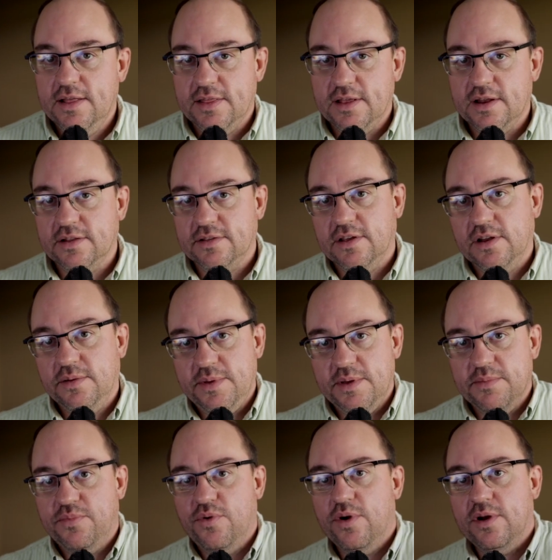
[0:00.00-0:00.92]
that it's going to be
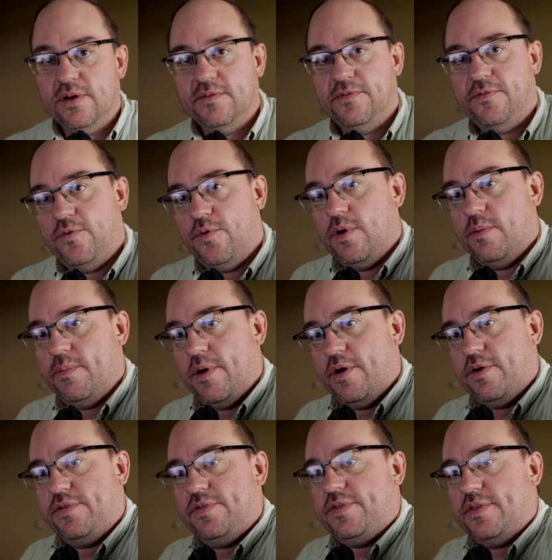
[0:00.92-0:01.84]
important for
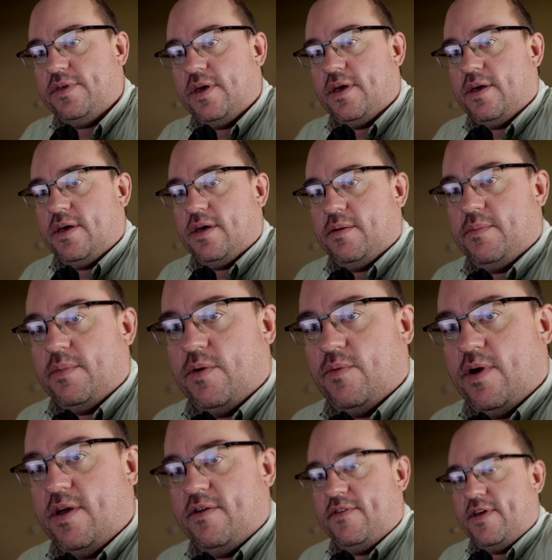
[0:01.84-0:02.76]
both uh, my
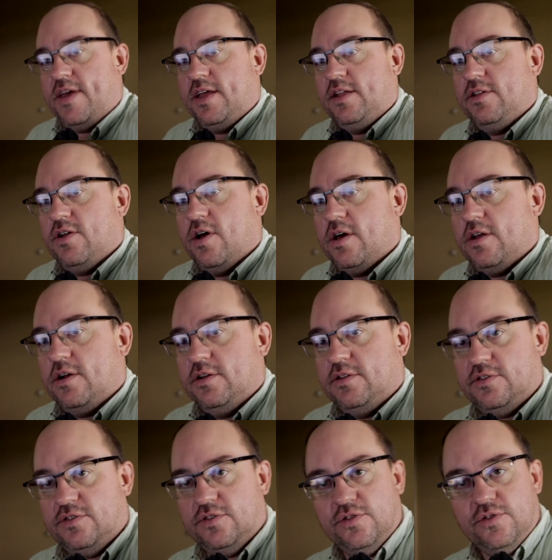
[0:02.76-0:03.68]
wife and daughter
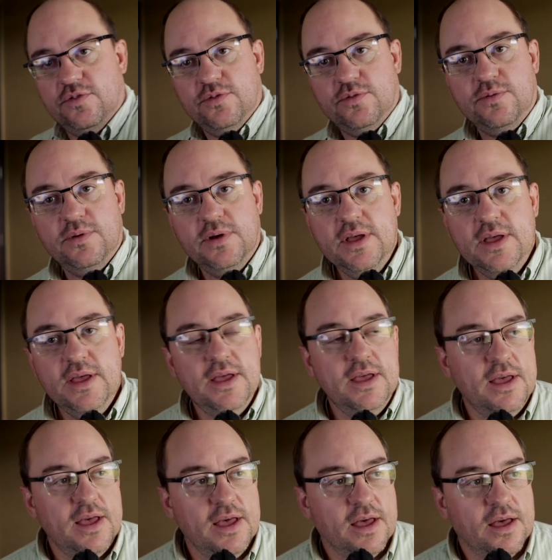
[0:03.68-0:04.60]
to
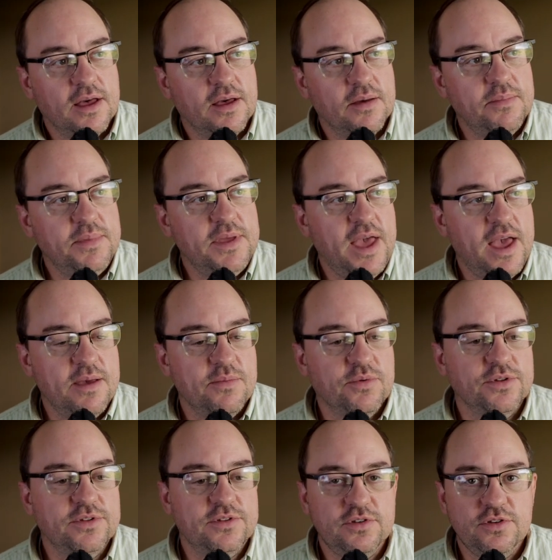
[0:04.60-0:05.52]
uh, be
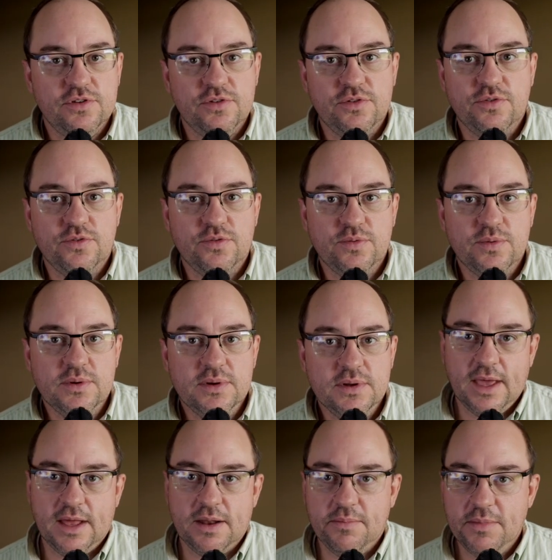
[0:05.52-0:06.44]
able to, at a